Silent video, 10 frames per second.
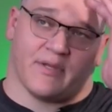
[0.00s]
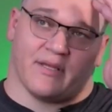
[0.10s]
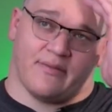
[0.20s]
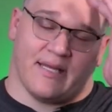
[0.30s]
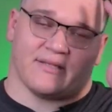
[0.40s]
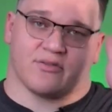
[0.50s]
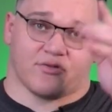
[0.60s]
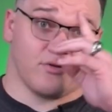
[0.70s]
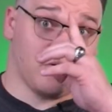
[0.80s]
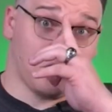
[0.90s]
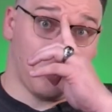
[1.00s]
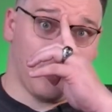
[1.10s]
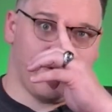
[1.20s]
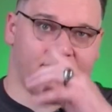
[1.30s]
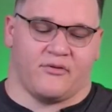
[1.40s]
That's true
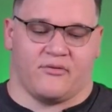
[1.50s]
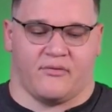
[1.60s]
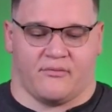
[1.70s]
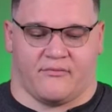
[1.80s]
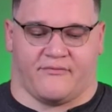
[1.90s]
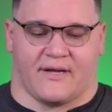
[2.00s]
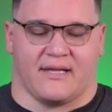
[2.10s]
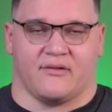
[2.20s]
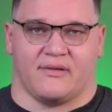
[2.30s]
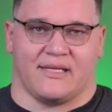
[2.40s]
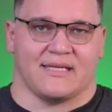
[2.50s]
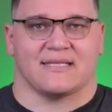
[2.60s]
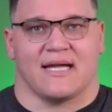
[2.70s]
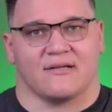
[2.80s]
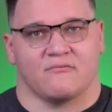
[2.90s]
if you follow the
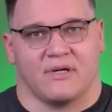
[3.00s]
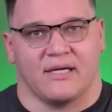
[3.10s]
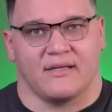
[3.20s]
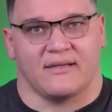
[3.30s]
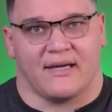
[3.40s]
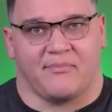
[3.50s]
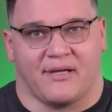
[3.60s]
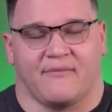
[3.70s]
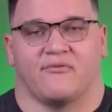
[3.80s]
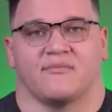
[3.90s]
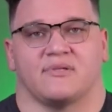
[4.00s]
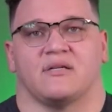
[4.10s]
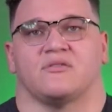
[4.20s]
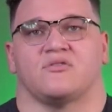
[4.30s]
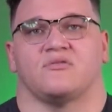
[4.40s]
exact way that platform
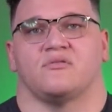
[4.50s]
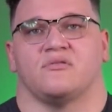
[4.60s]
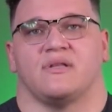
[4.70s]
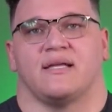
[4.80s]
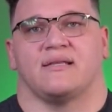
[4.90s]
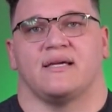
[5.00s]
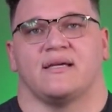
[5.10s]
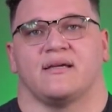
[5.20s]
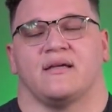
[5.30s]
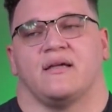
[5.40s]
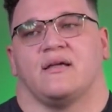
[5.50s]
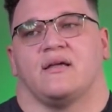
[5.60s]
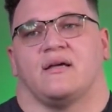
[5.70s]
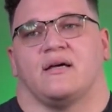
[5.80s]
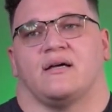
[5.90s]
tells you to do that thing.
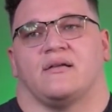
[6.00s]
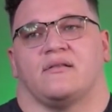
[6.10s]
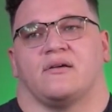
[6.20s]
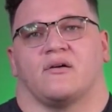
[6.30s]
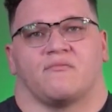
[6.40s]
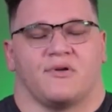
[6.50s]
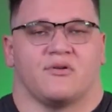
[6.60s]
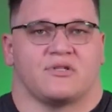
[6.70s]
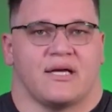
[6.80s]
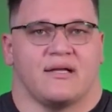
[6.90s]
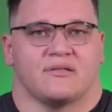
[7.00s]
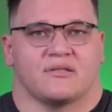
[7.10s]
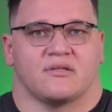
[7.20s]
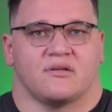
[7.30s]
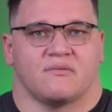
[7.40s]
There are real
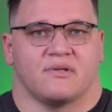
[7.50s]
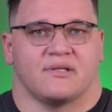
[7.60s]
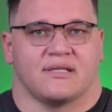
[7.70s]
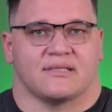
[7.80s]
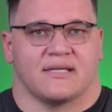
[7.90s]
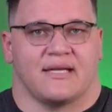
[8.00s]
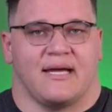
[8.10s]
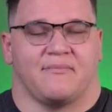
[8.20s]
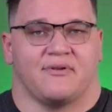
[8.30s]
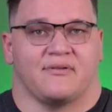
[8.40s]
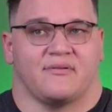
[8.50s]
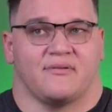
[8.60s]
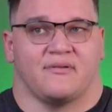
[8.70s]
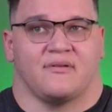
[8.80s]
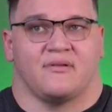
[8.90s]
challenges though, and real things that can happen
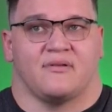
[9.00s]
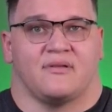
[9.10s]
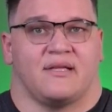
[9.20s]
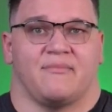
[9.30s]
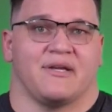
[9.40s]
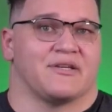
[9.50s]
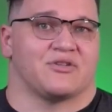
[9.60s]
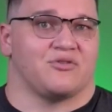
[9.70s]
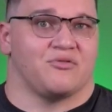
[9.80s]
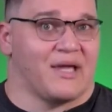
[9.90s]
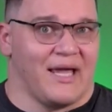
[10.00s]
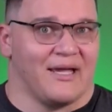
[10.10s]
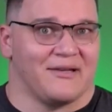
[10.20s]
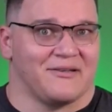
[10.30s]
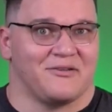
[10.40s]
that make it so you
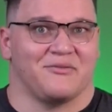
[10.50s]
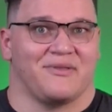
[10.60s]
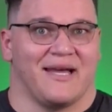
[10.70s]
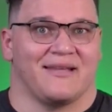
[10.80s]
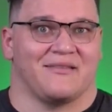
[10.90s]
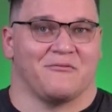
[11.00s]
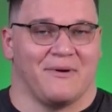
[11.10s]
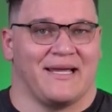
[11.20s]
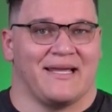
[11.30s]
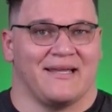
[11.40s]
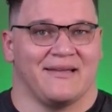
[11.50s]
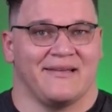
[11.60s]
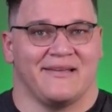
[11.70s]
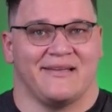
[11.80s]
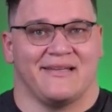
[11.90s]
can't do that the way
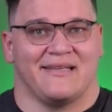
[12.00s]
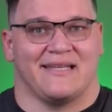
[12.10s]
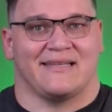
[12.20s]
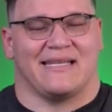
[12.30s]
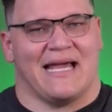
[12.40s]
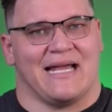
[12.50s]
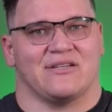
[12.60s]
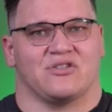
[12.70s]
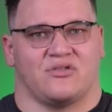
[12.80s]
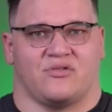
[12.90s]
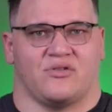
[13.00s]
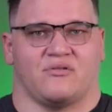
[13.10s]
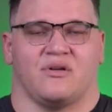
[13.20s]
that they asked you to.